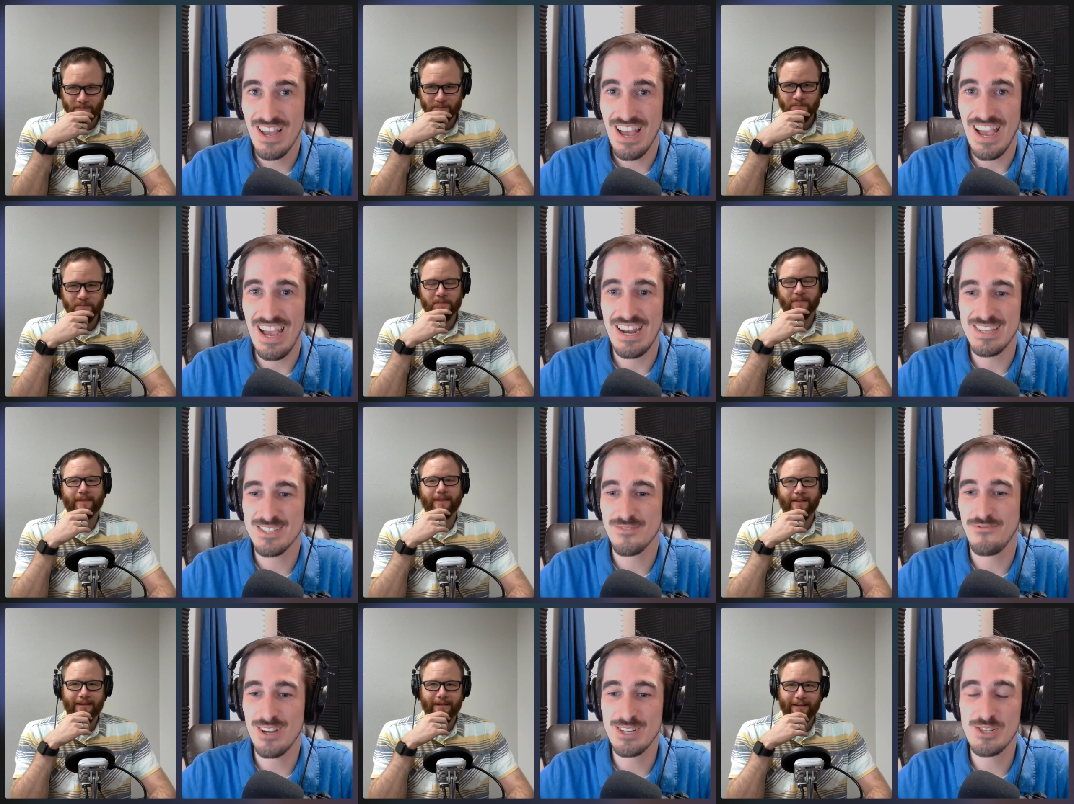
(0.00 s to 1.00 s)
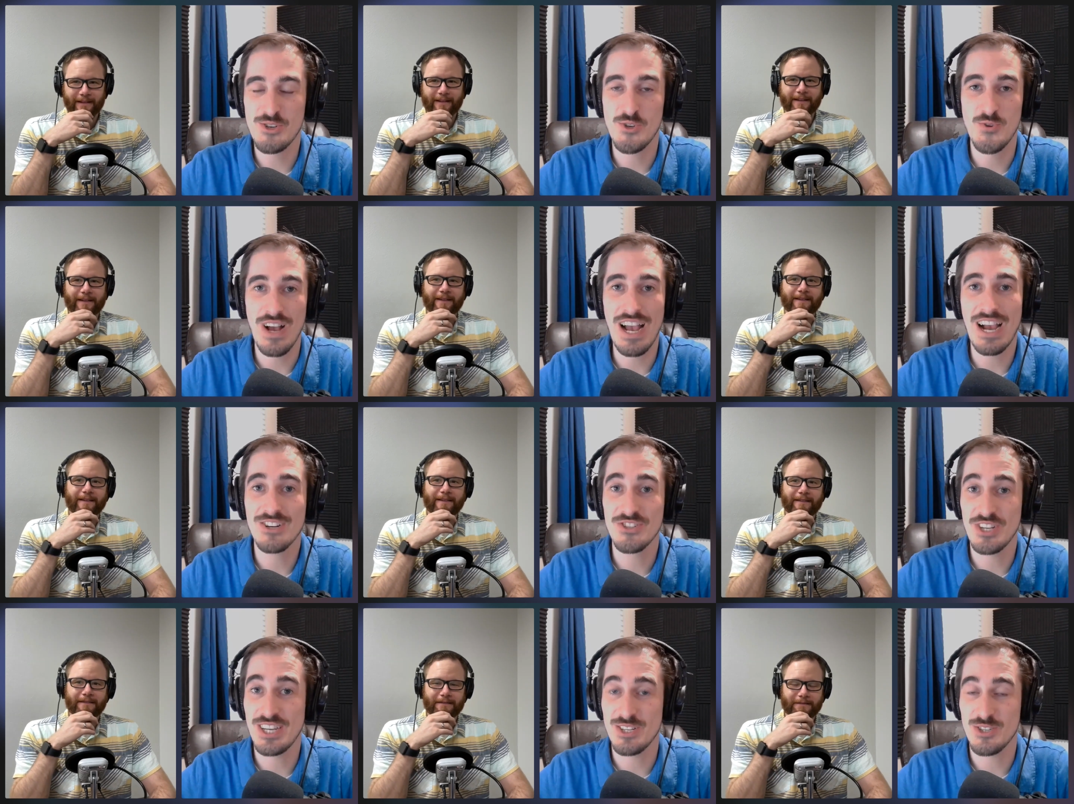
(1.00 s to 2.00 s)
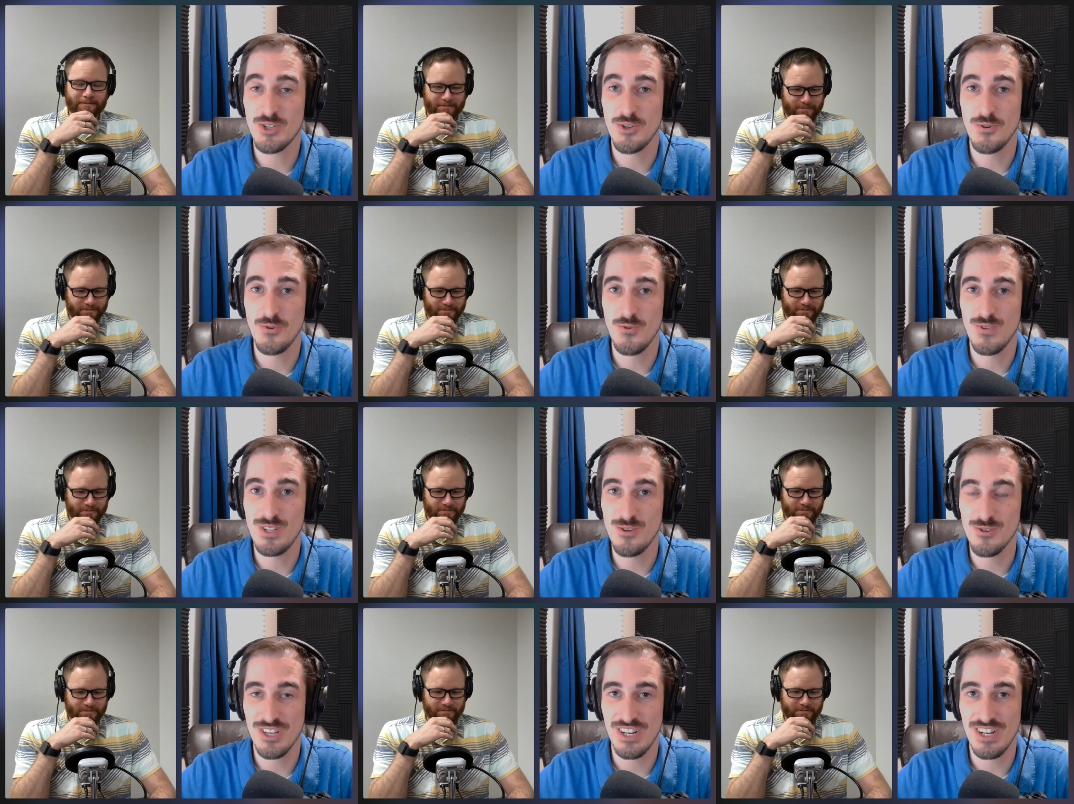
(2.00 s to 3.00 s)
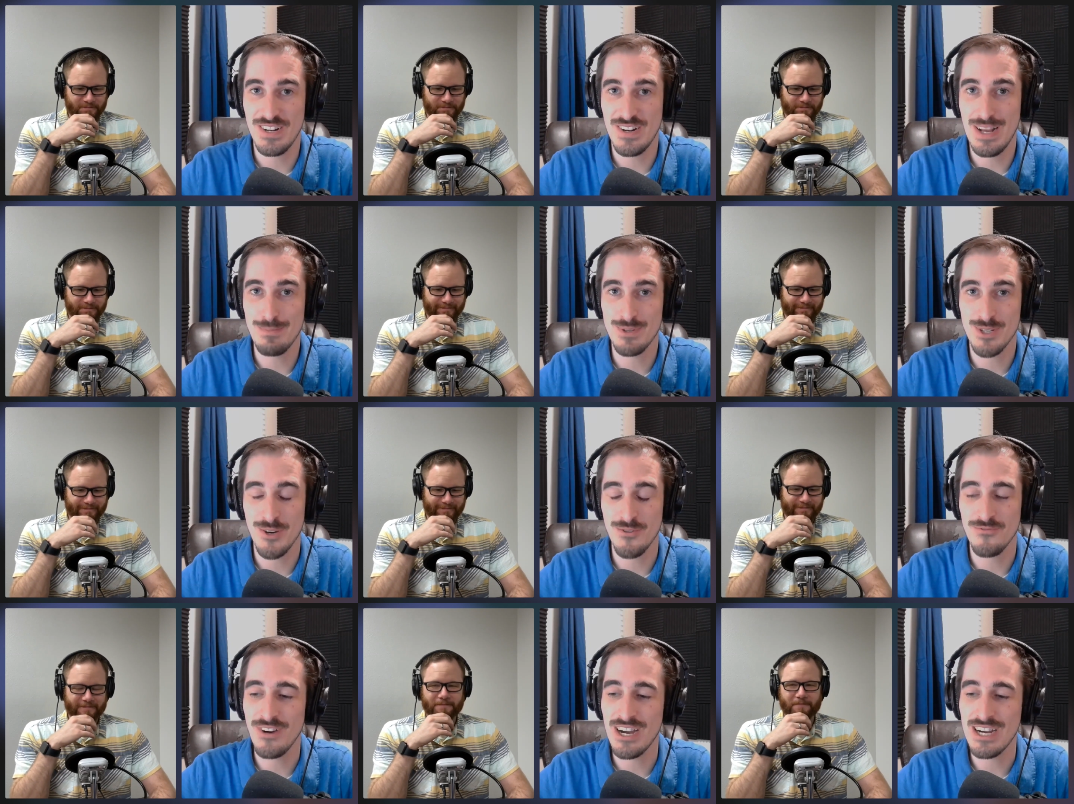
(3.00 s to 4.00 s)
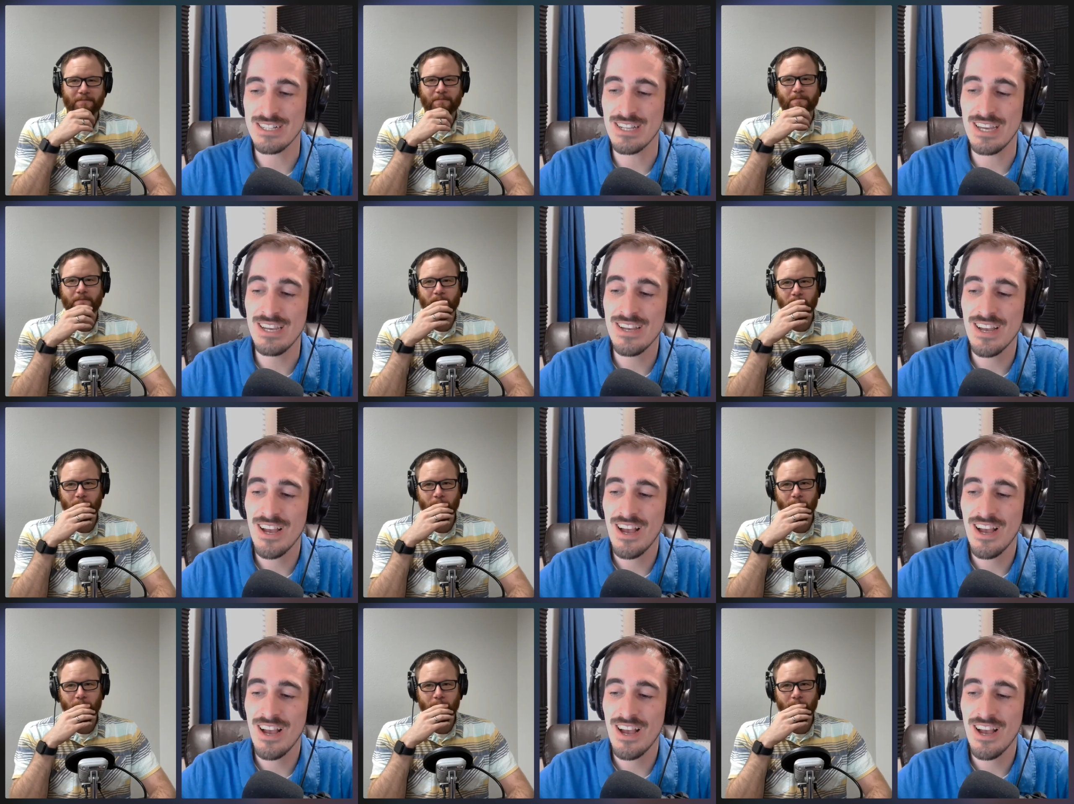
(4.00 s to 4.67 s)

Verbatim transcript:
Speaker 1: and it's fun to actually get to use it in an episode finally.